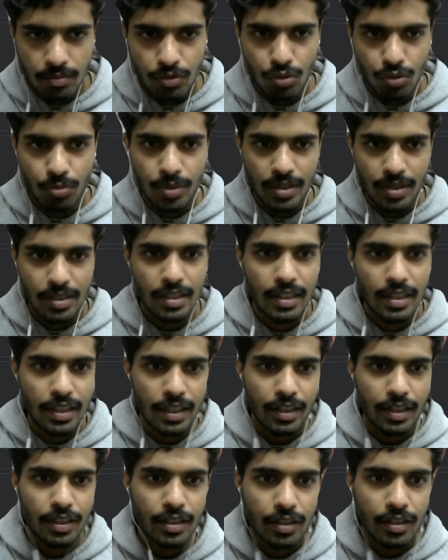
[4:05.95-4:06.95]
So basically
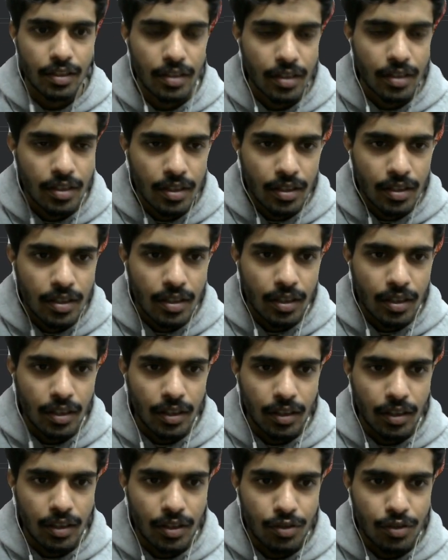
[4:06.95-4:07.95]
here
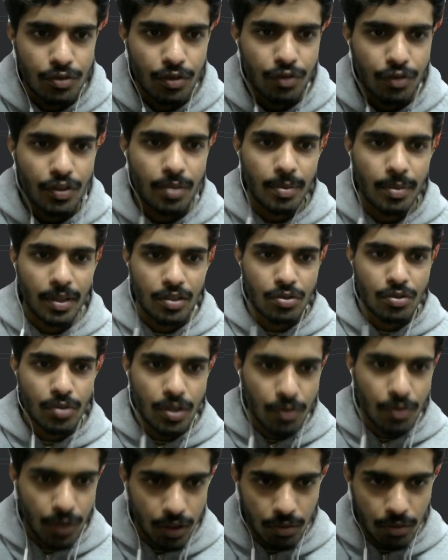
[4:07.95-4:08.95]
it is 50 minus
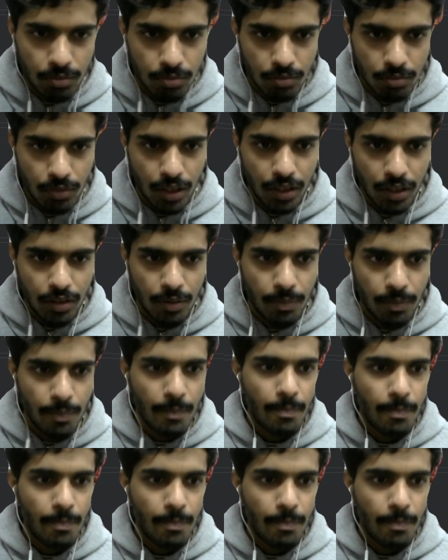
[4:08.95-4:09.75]
21, right?